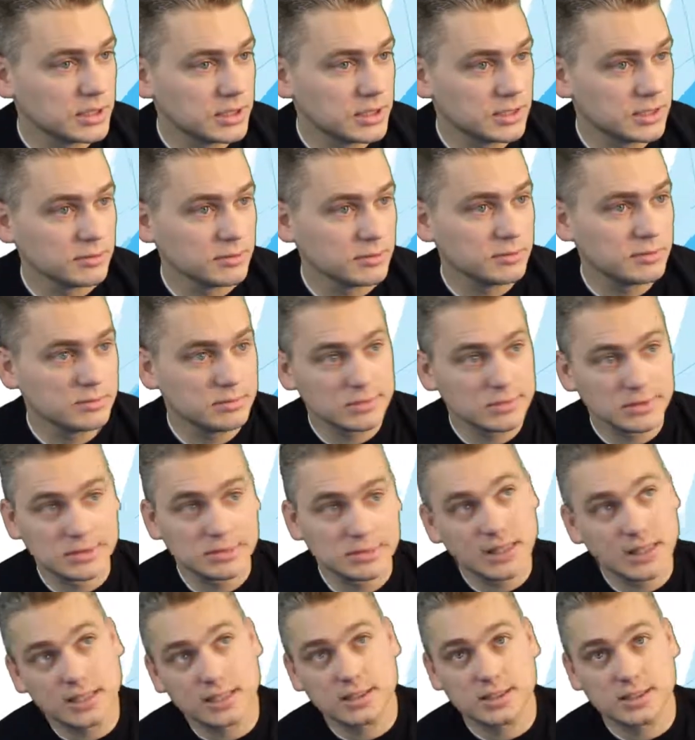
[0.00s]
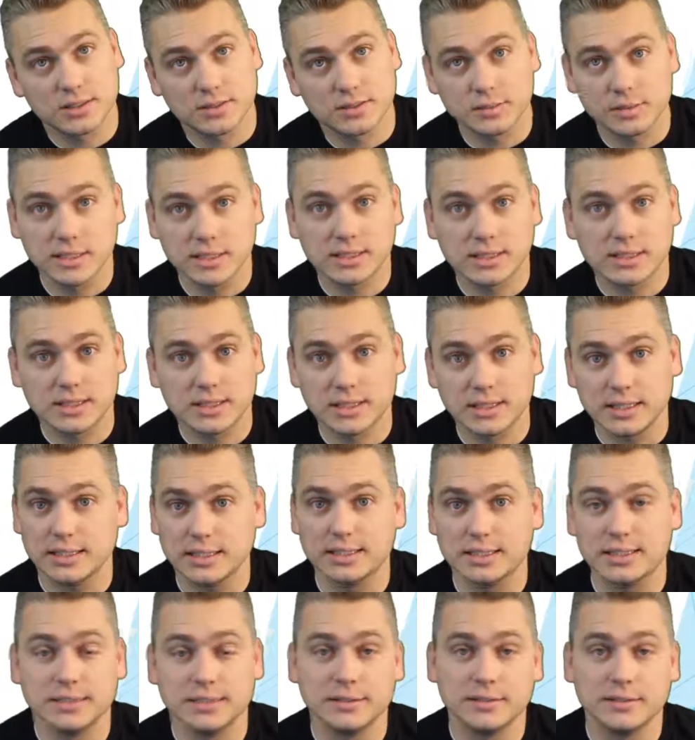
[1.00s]
minimize the risk
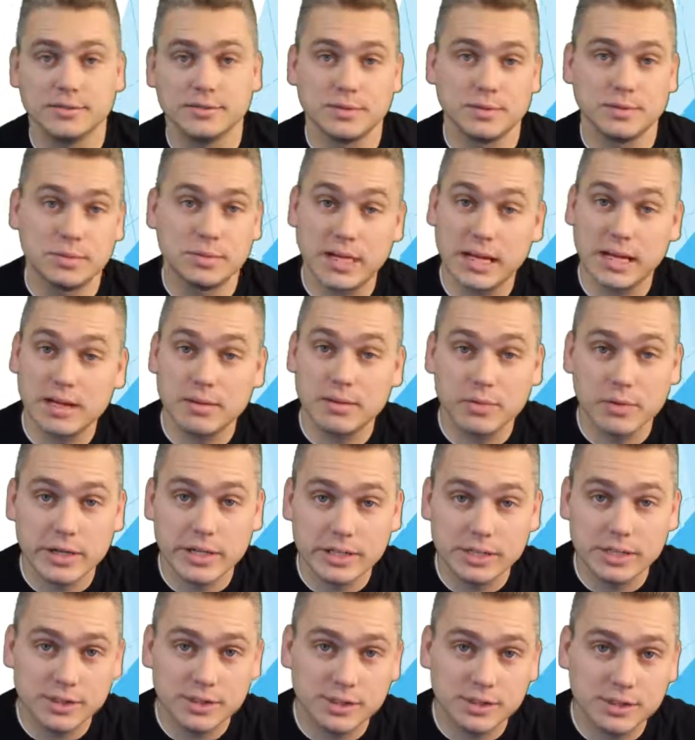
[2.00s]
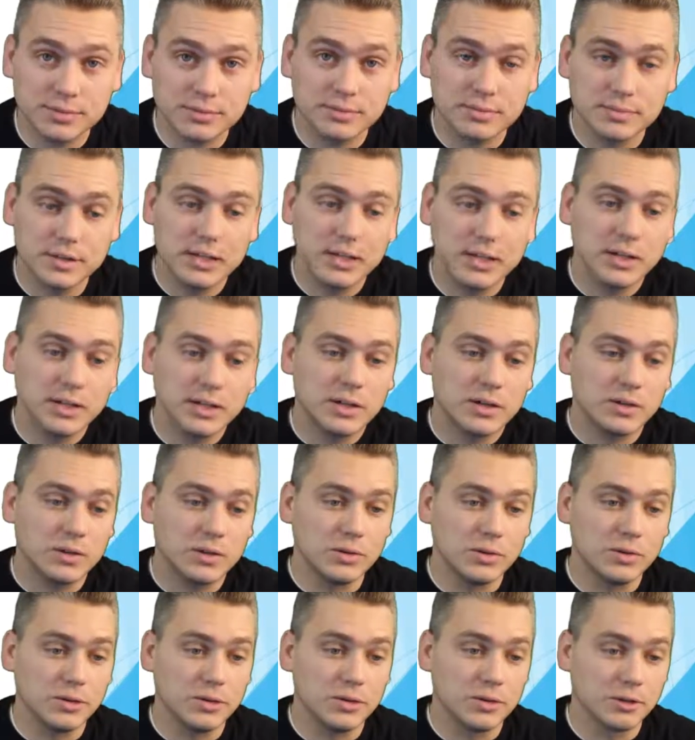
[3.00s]
of data breach
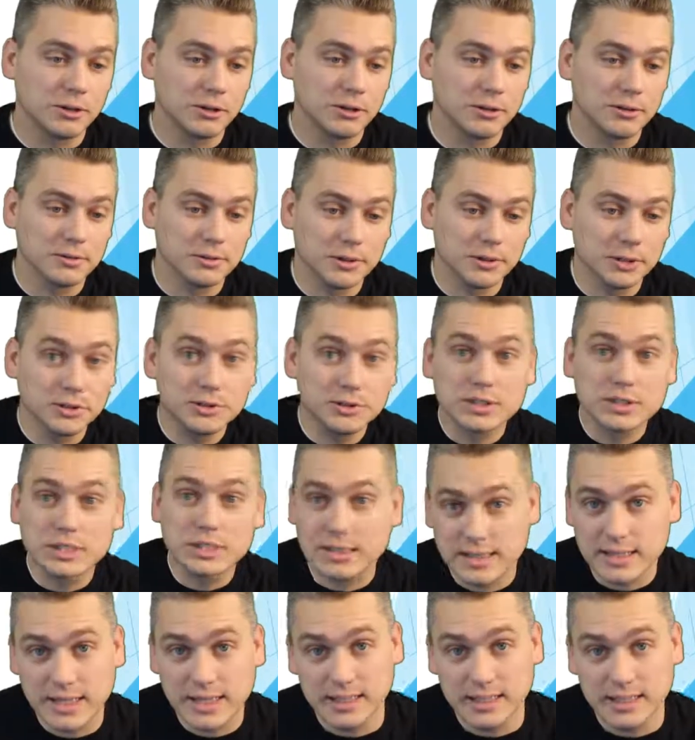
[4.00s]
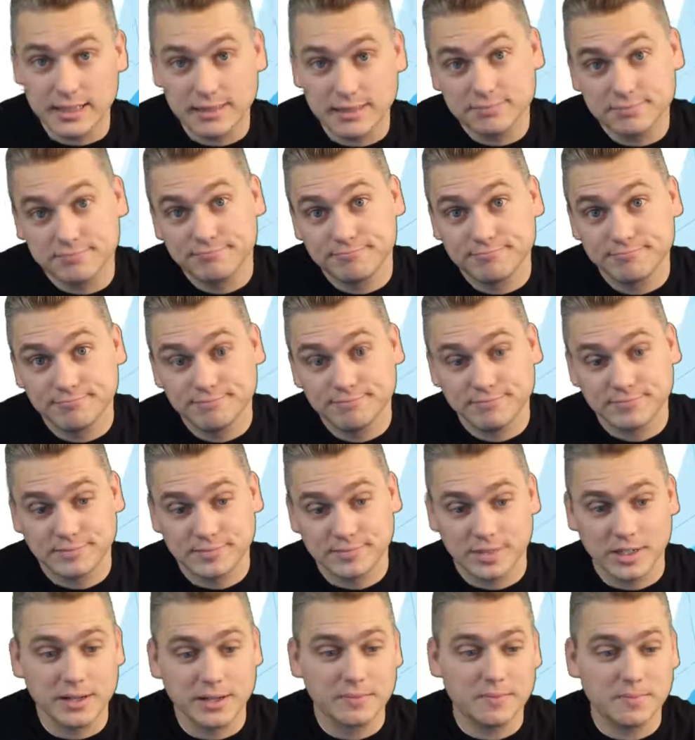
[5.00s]
or losing data,
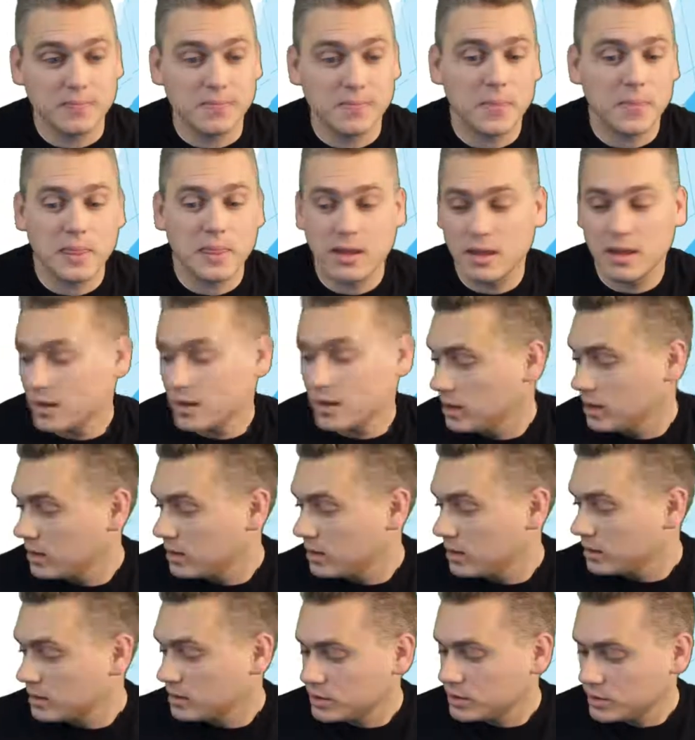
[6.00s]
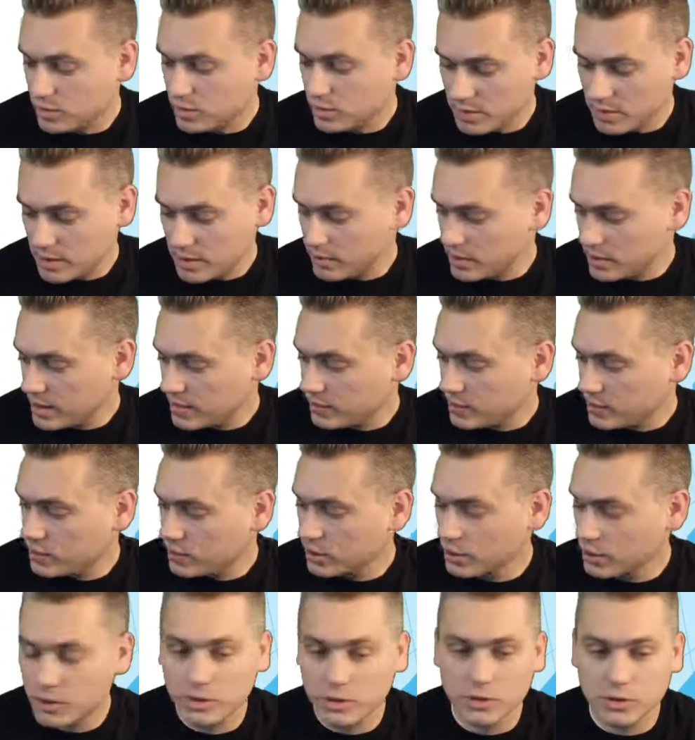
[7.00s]
right? You want to be able to have
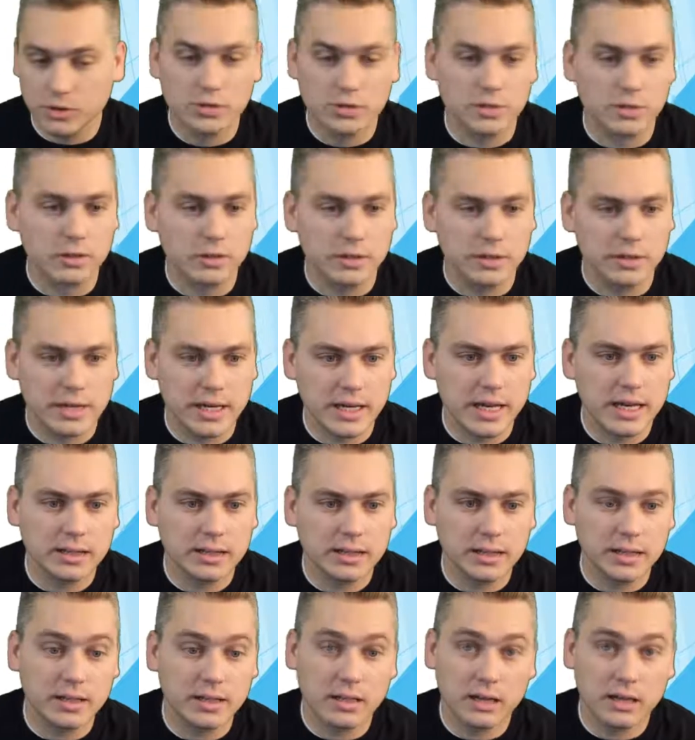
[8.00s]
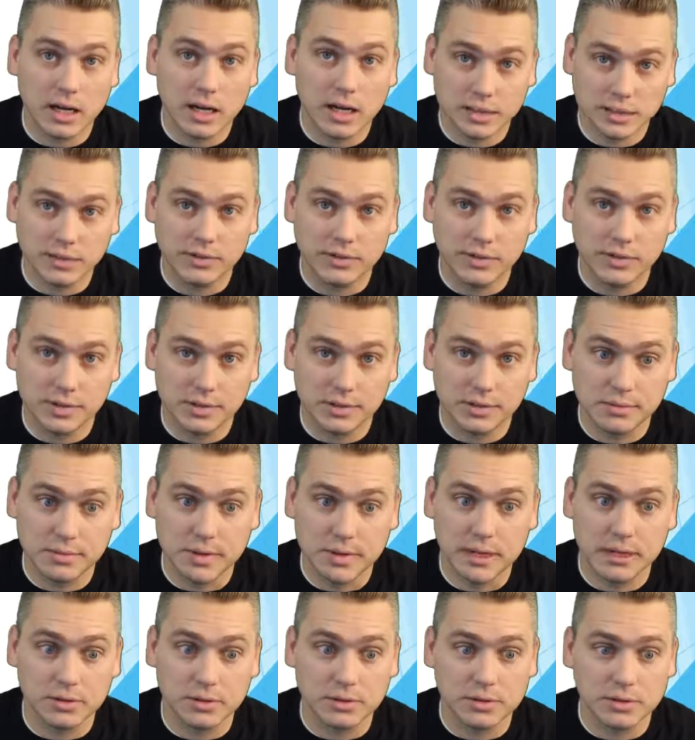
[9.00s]
good control of that in a cost-efficient
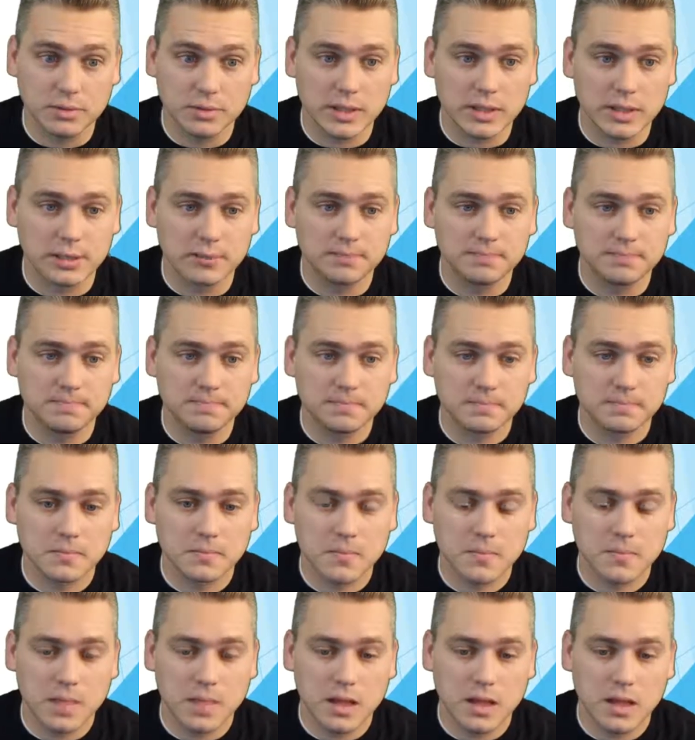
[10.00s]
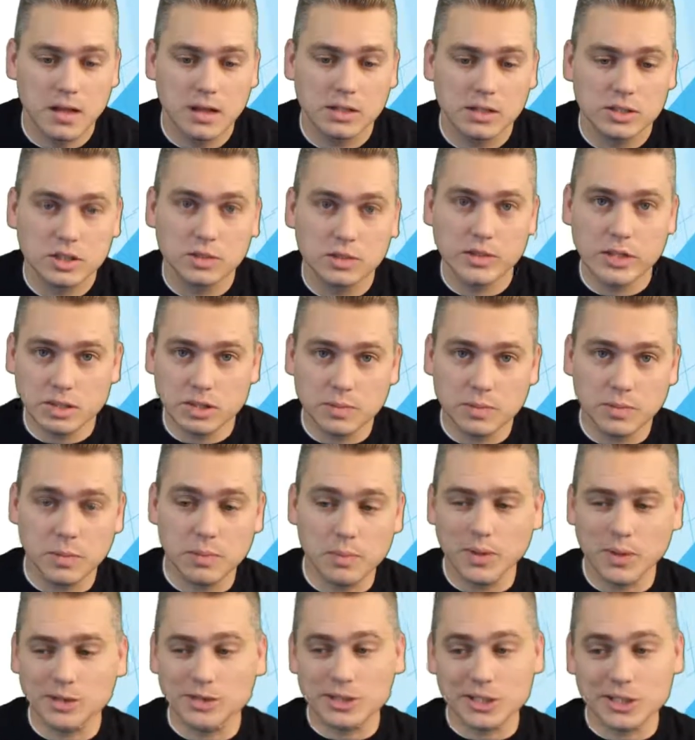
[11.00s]
manner as well. So here's a
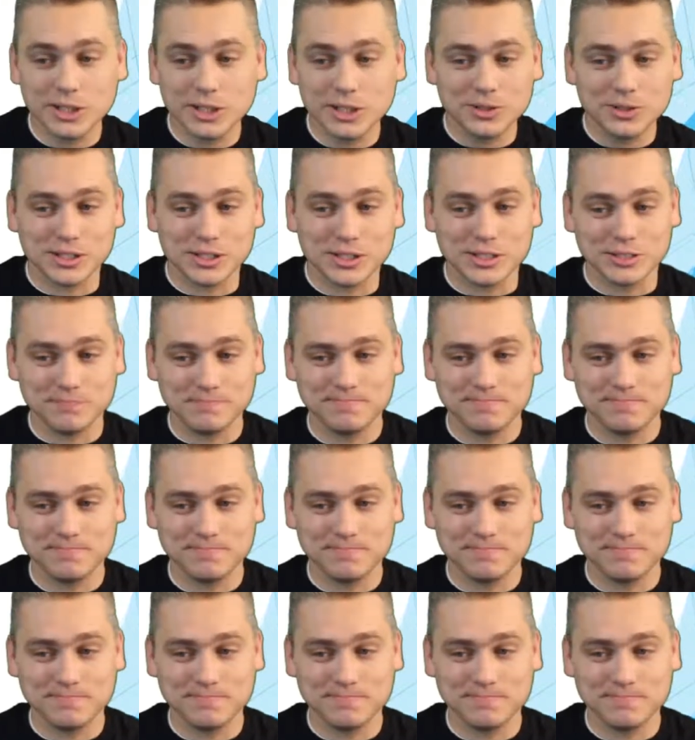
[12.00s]
proposed solution.